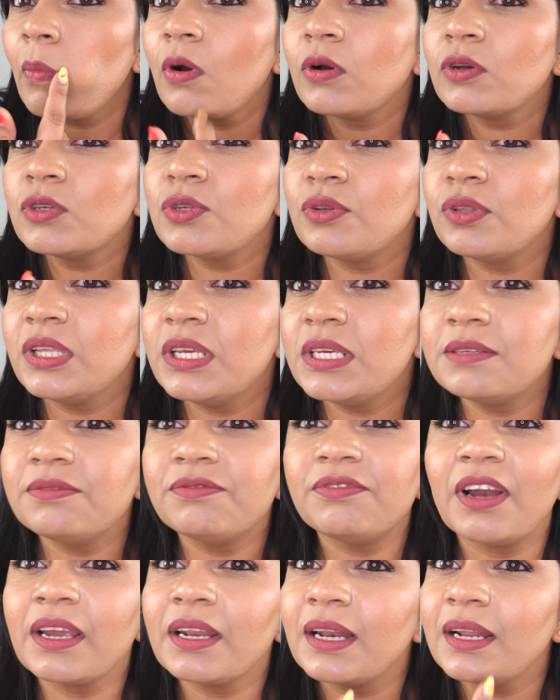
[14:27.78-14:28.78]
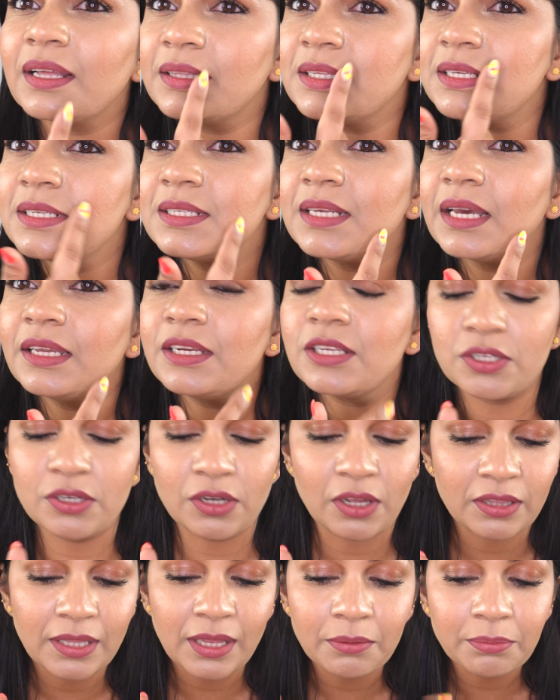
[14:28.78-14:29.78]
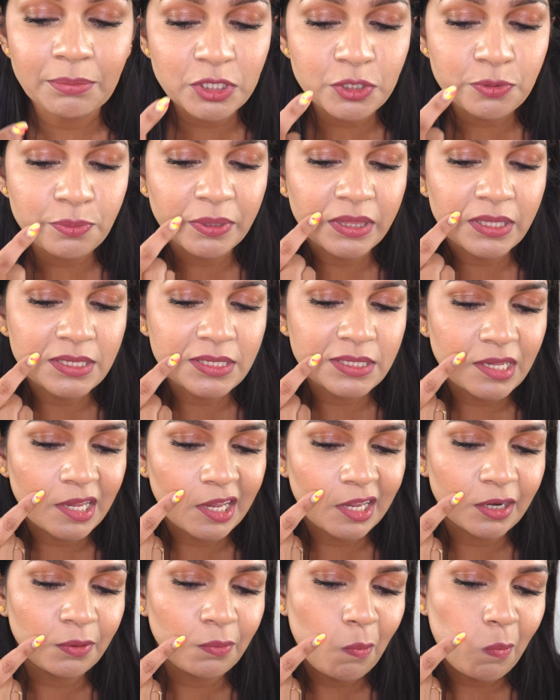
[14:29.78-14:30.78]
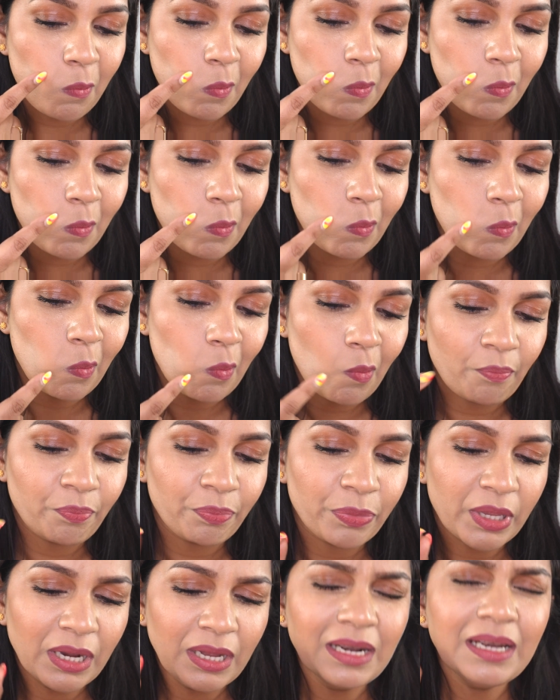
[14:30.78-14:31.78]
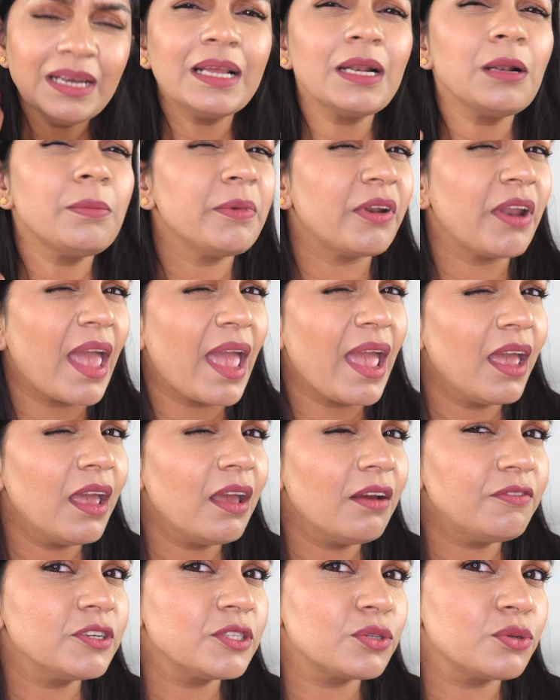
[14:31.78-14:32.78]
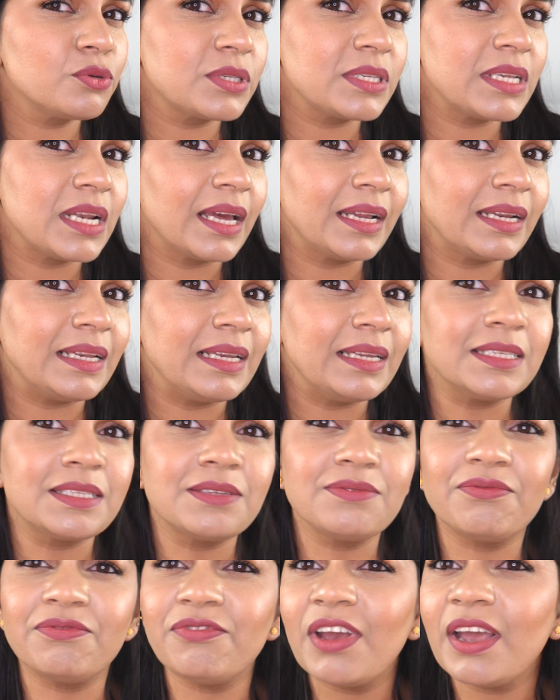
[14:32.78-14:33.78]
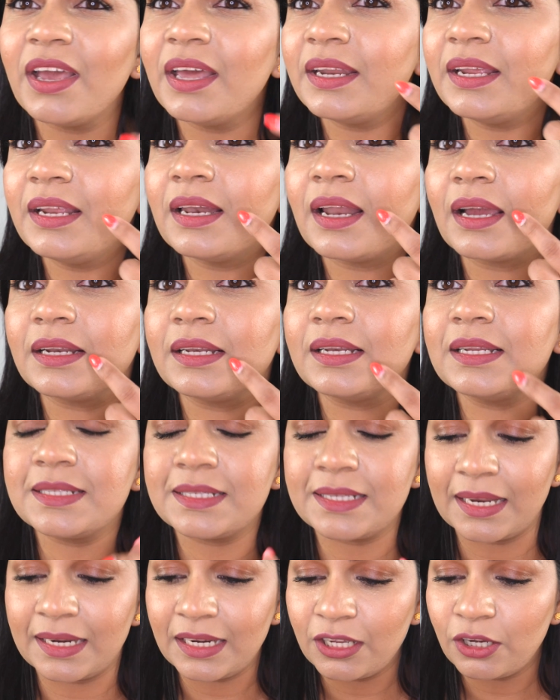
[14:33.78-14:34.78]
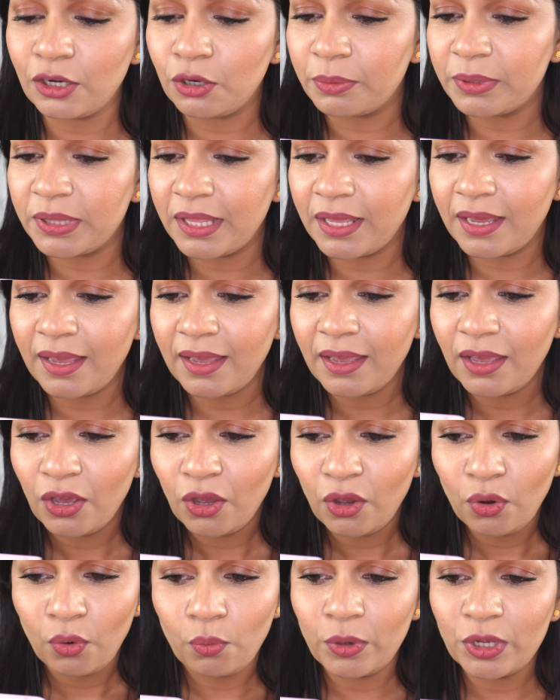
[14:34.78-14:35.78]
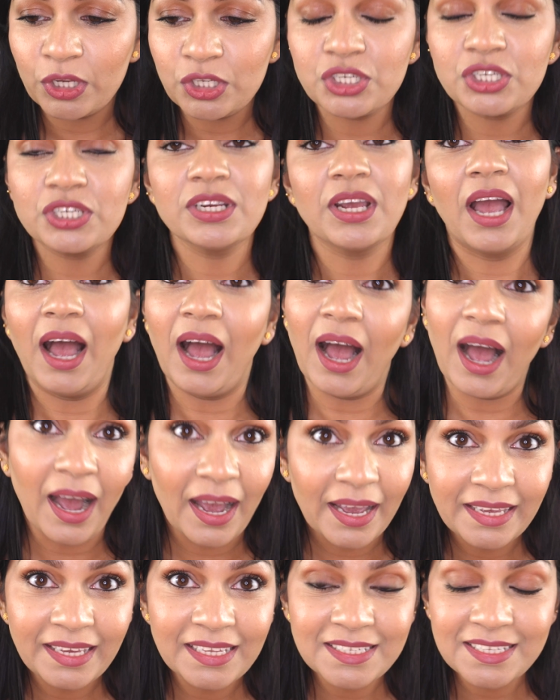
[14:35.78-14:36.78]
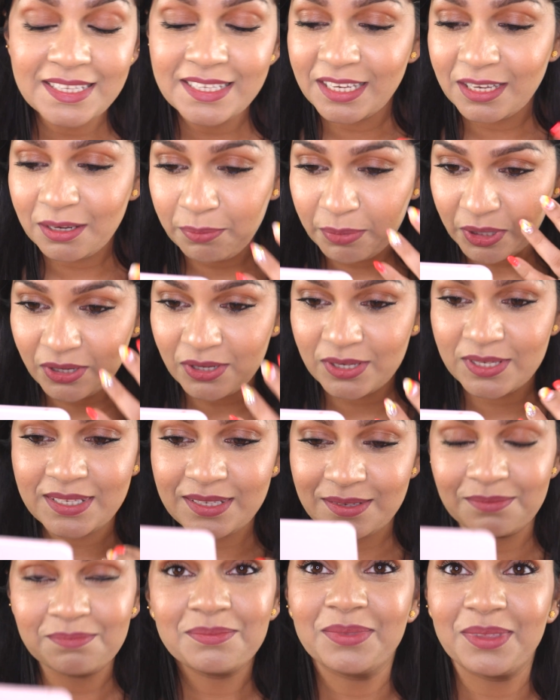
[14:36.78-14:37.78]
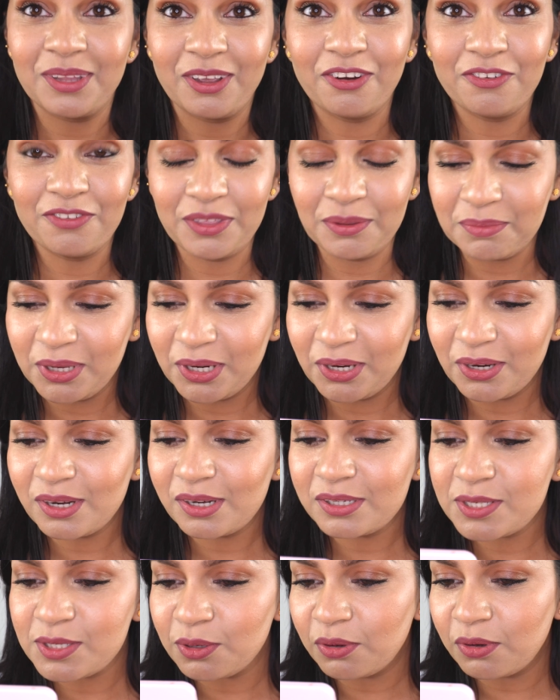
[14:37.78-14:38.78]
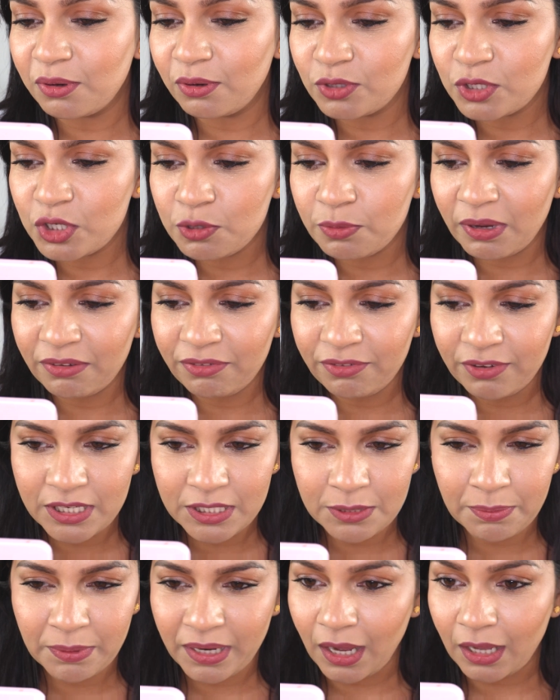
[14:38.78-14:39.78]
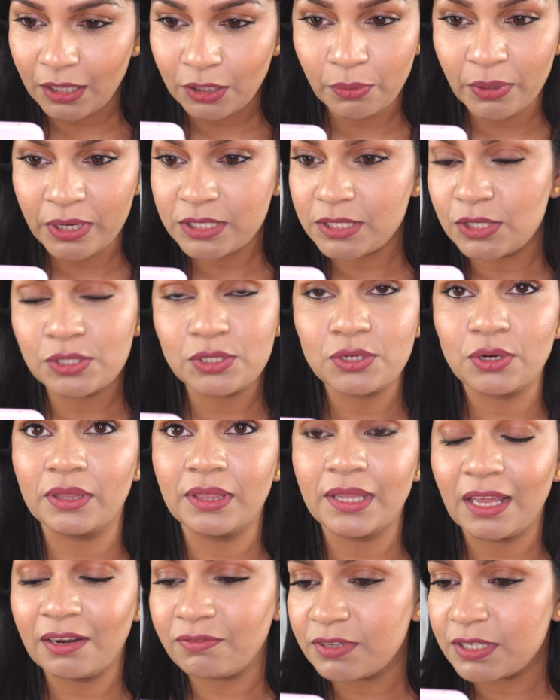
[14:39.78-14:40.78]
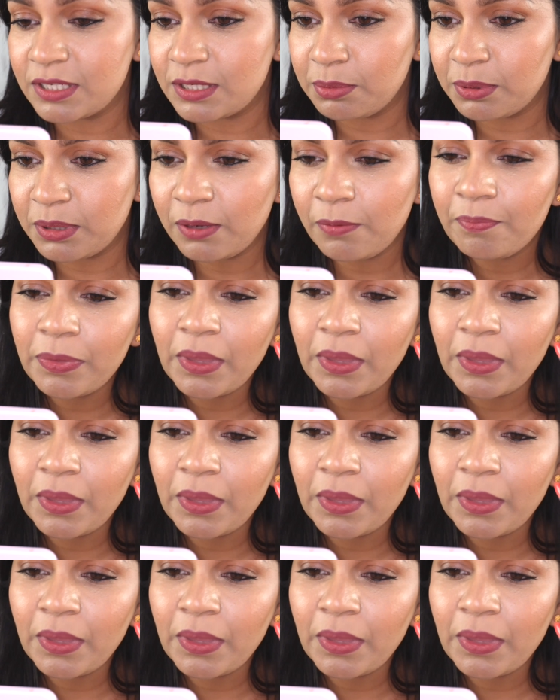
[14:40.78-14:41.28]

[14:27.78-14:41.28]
So these fine lines, this side is not that much, but this side a little bit, ever so slightly. It's very lightly settling over there, which I can see it because of the mirror so close to my face, but otherwise it's not that visible.